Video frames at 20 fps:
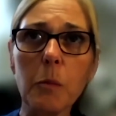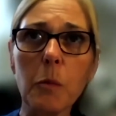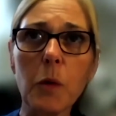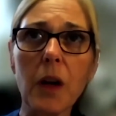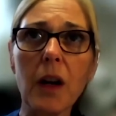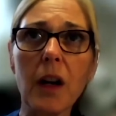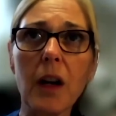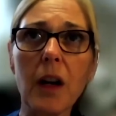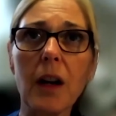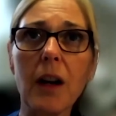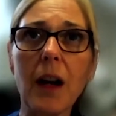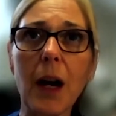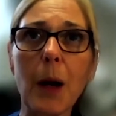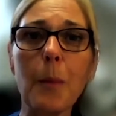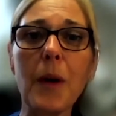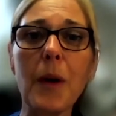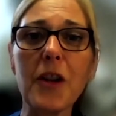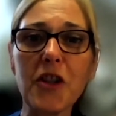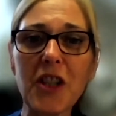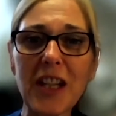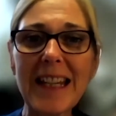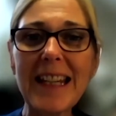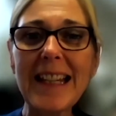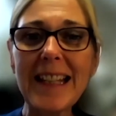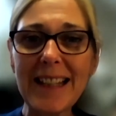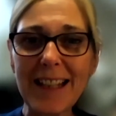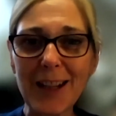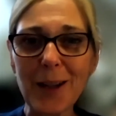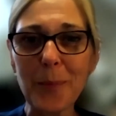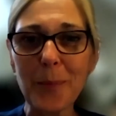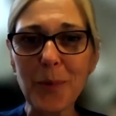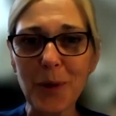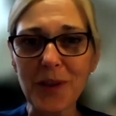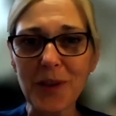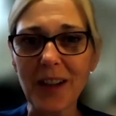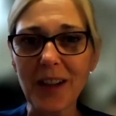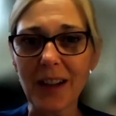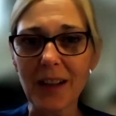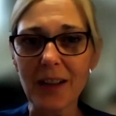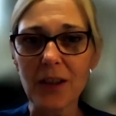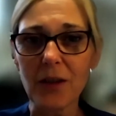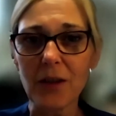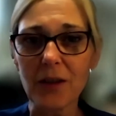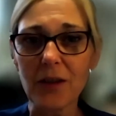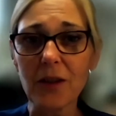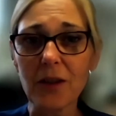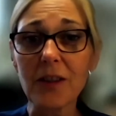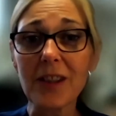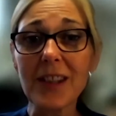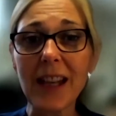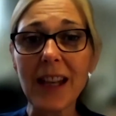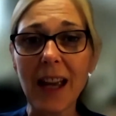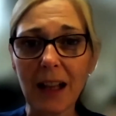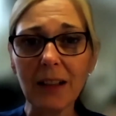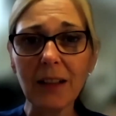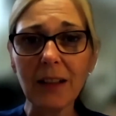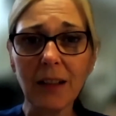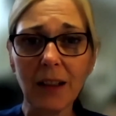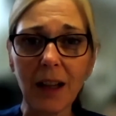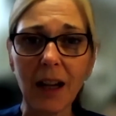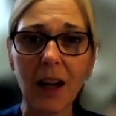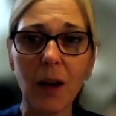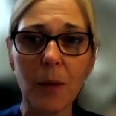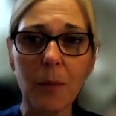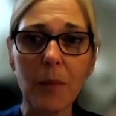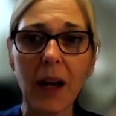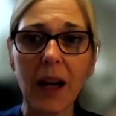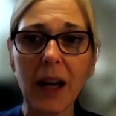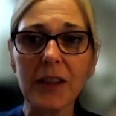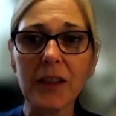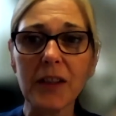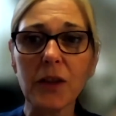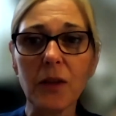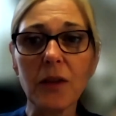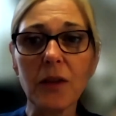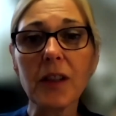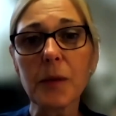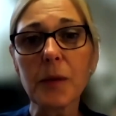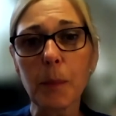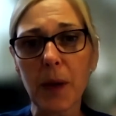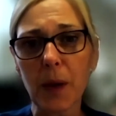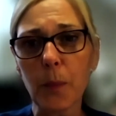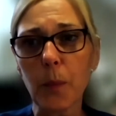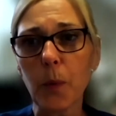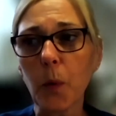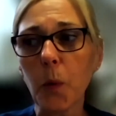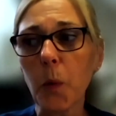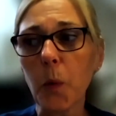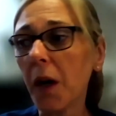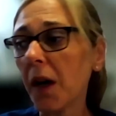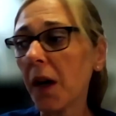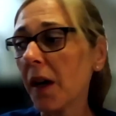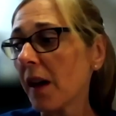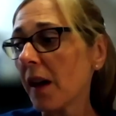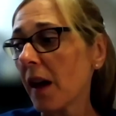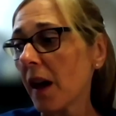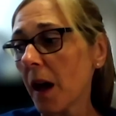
were a much easier product to sell. As soon as people